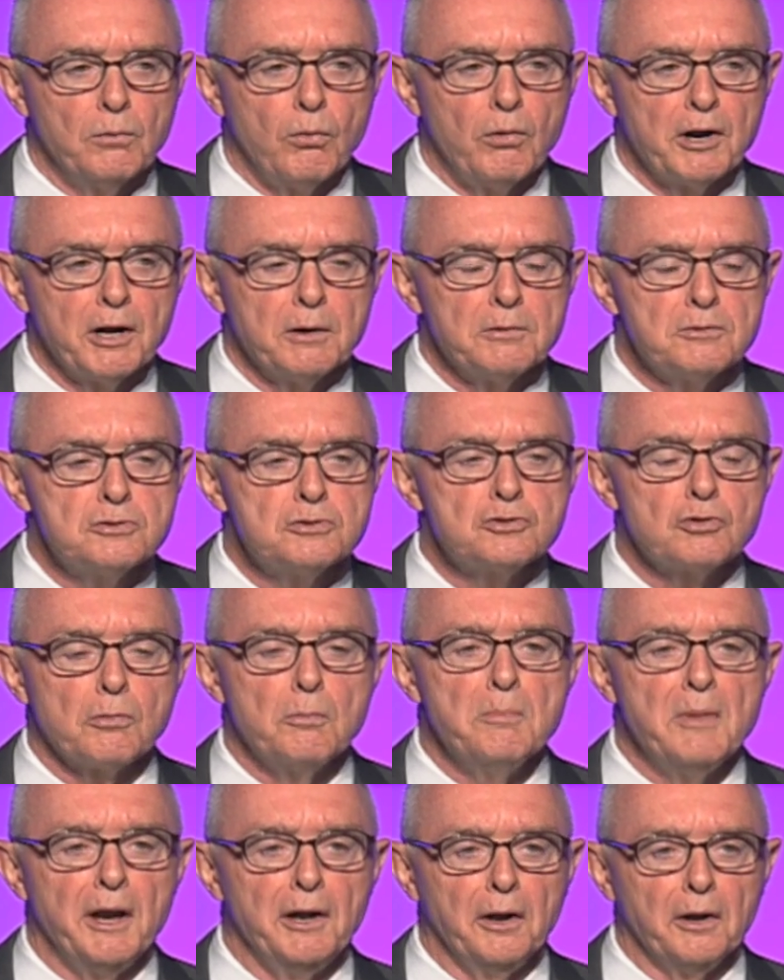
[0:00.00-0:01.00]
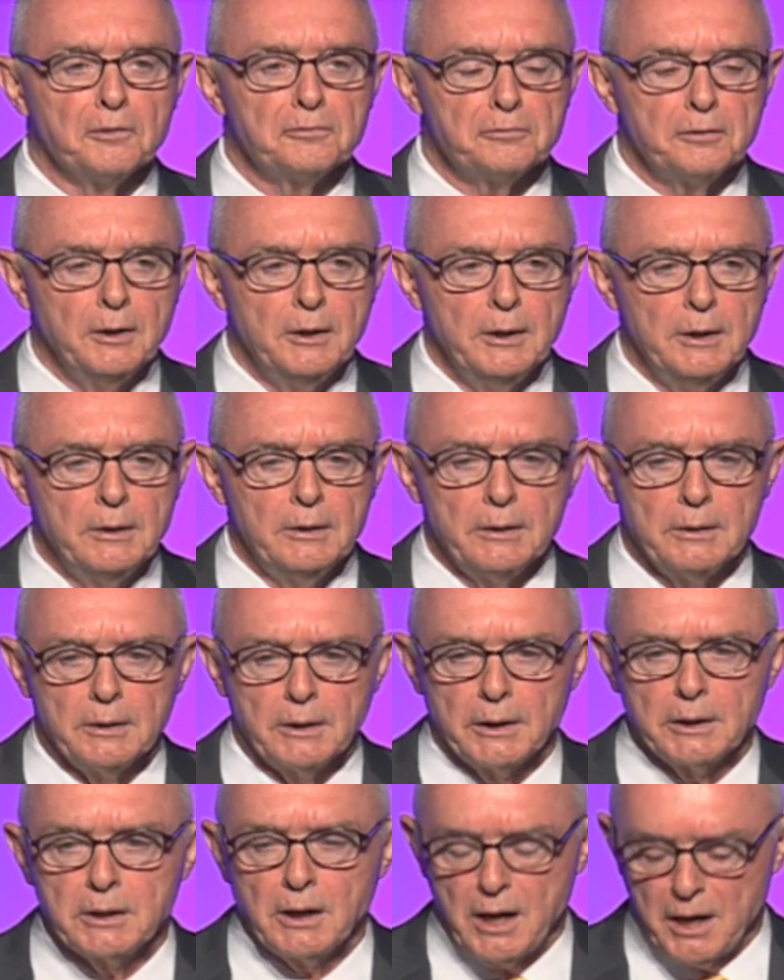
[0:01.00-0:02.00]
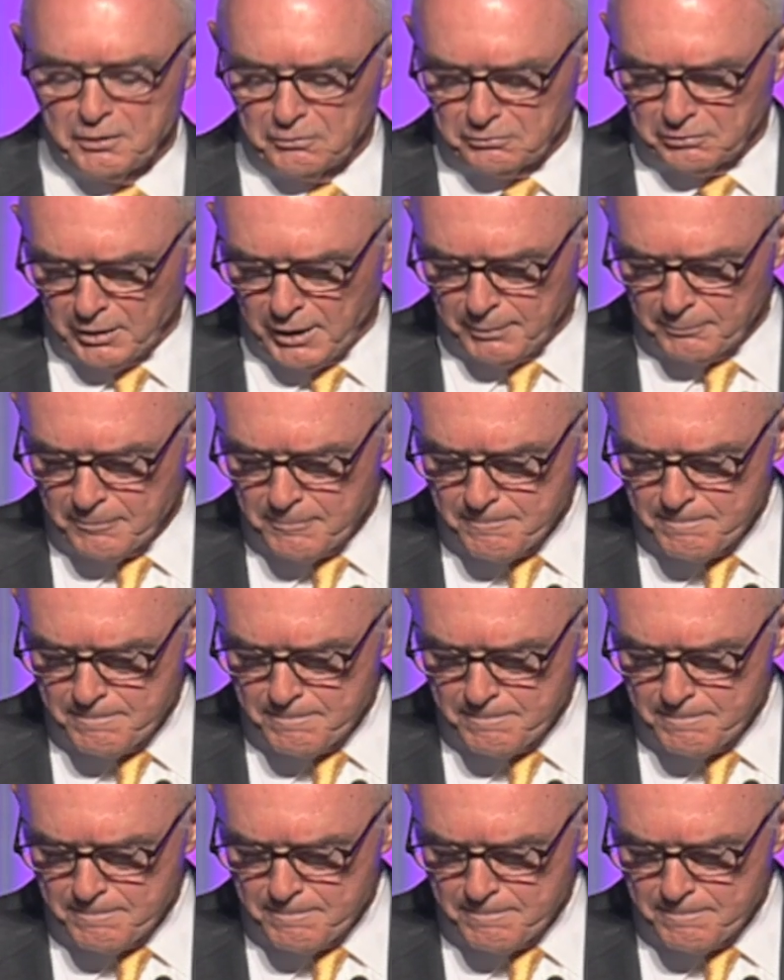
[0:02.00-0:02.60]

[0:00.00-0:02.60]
What a tremendous uh, concept.